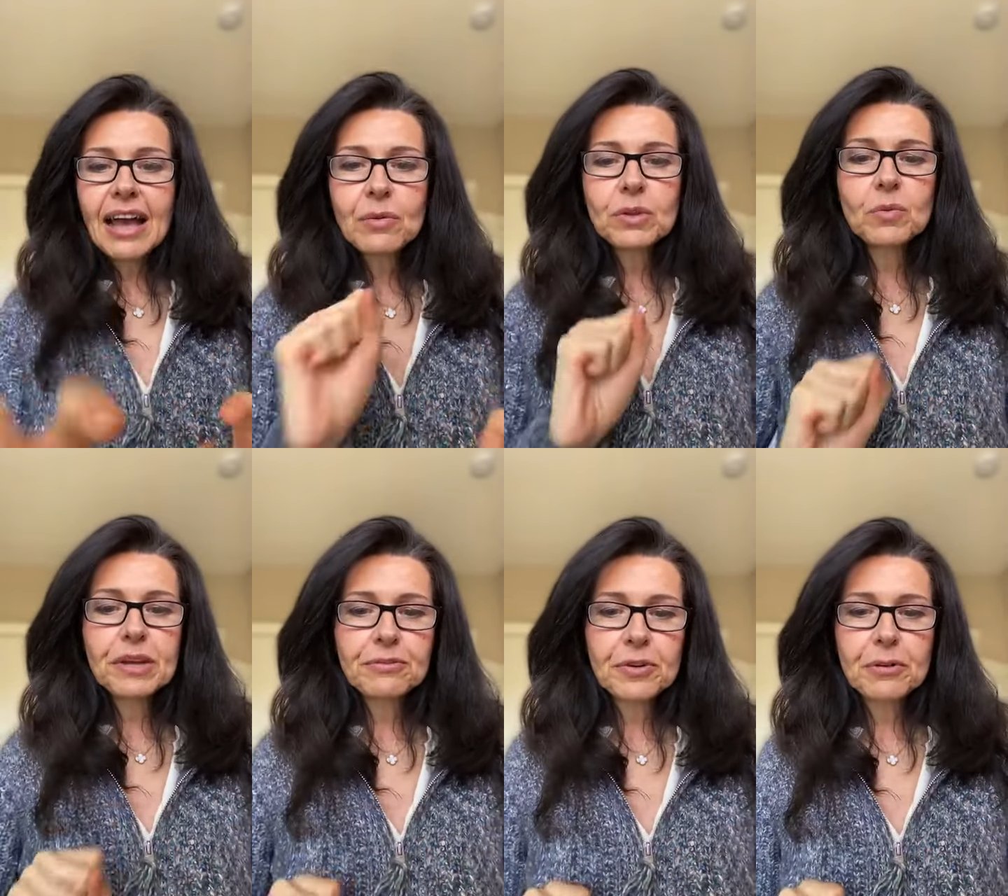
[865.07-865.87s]
I will
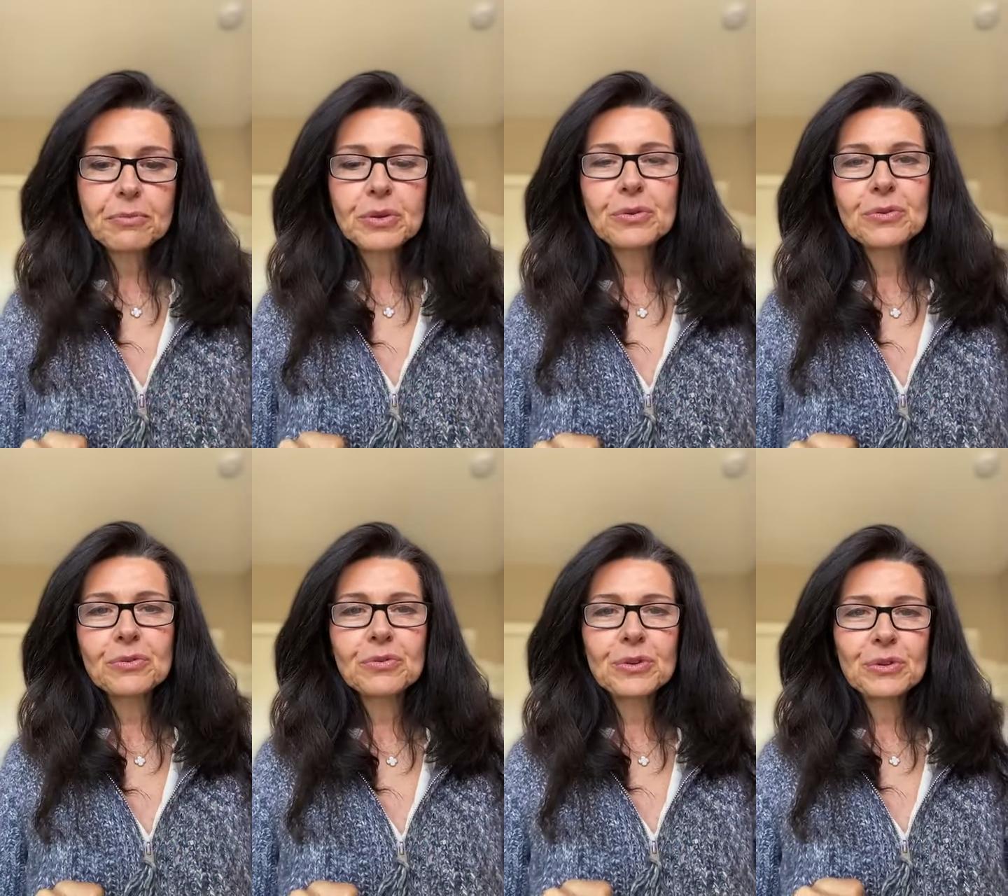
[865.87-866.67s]
wait for a
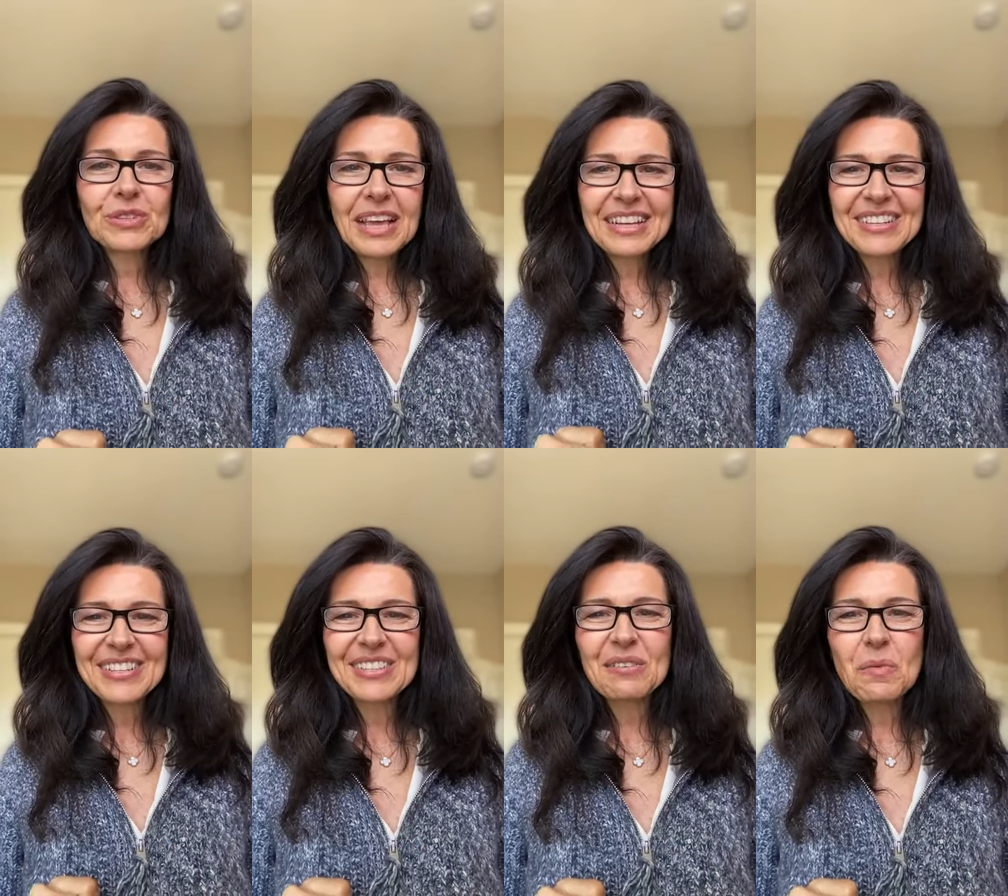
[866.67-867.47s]
few, few
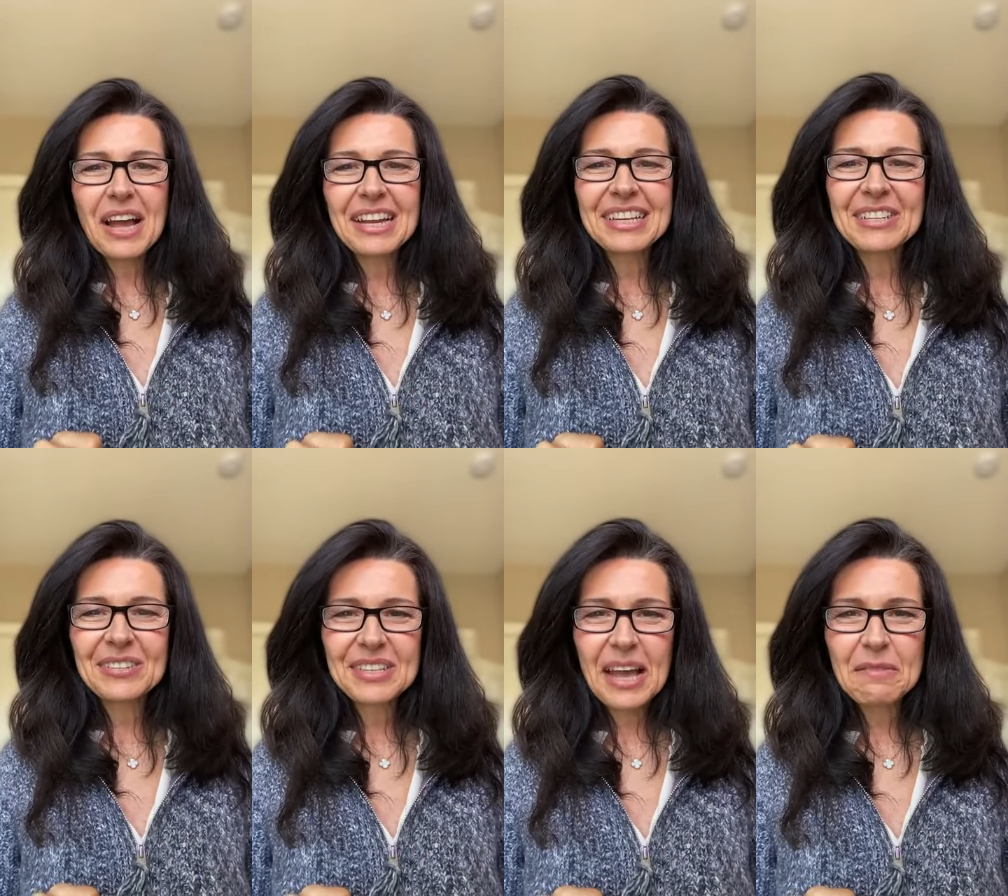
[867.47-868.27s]
seconds while
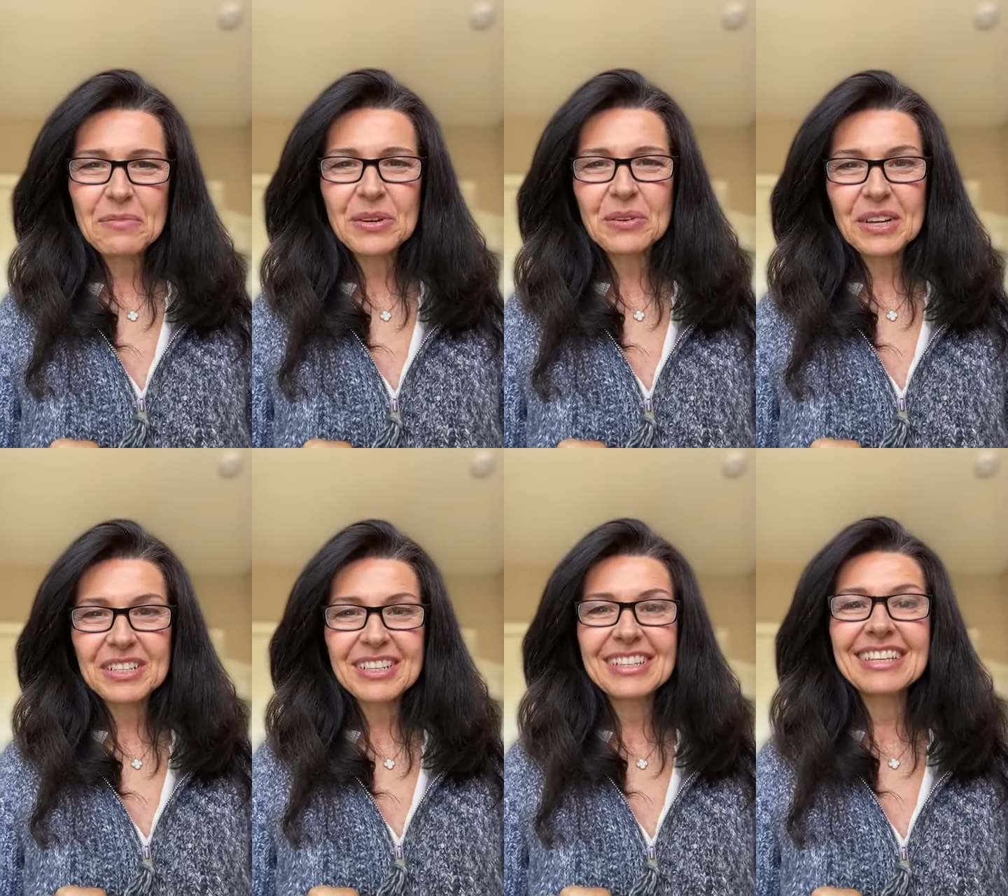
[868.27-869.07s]
you type your
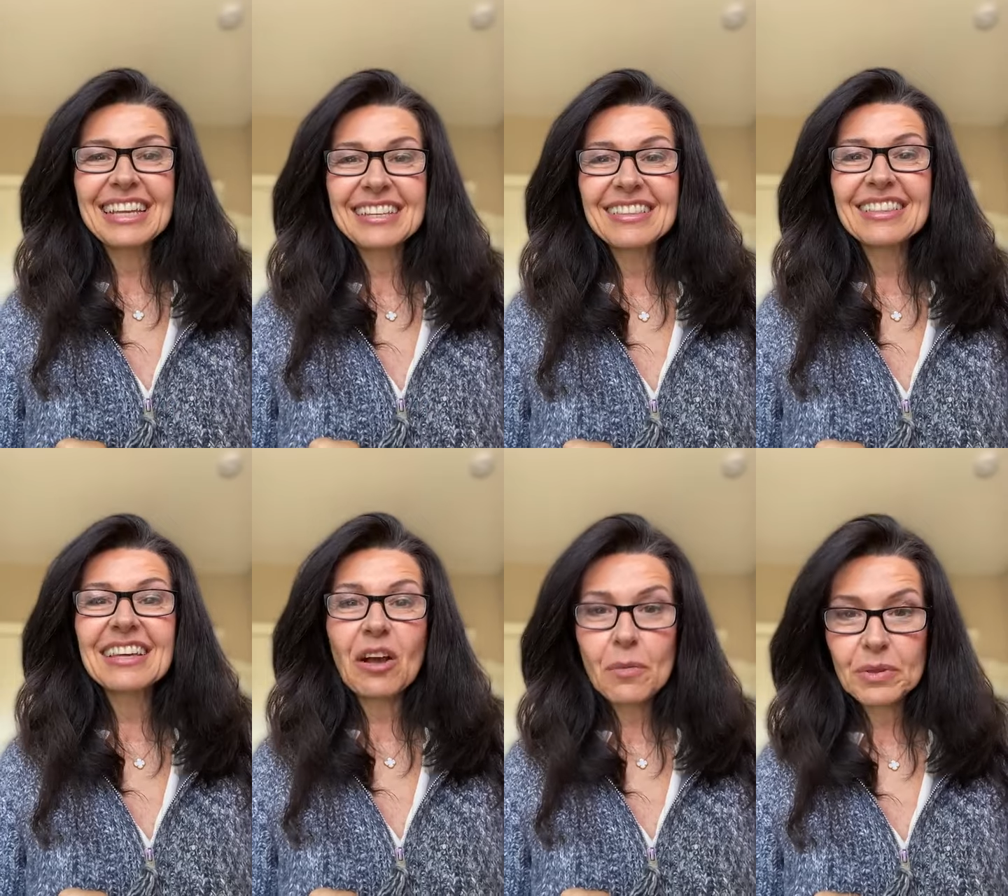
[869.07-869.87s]
question
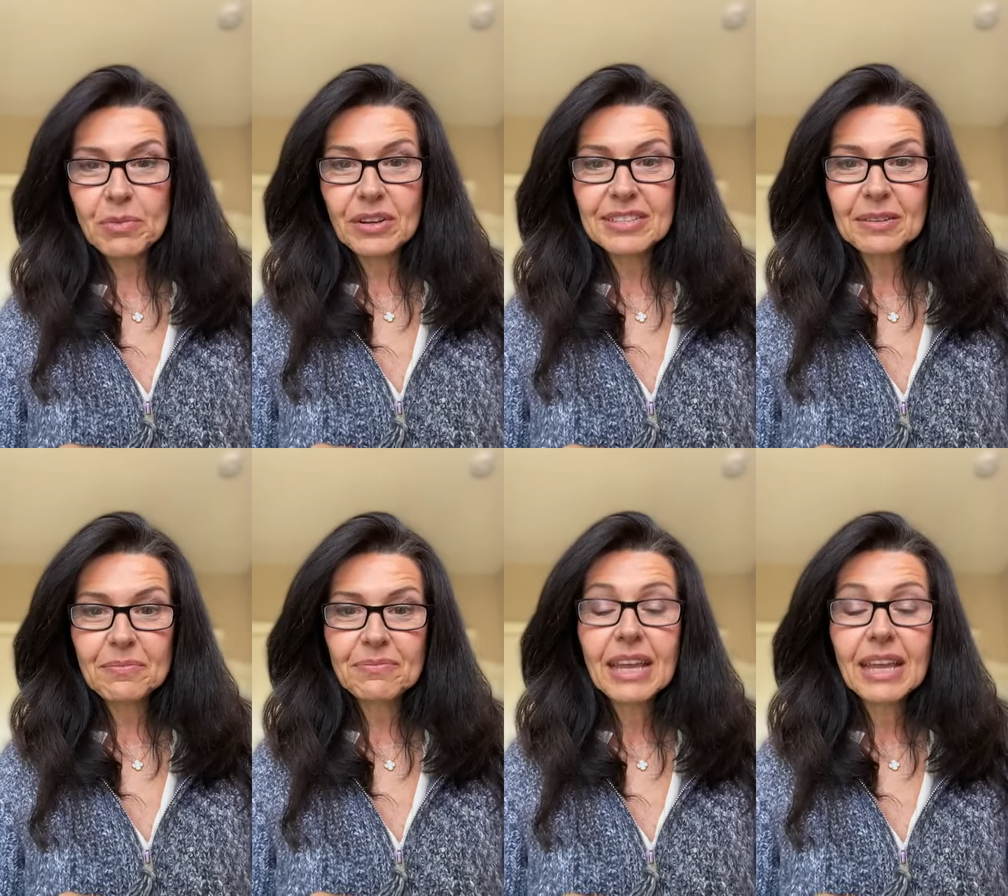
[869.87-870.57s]
in the comment box.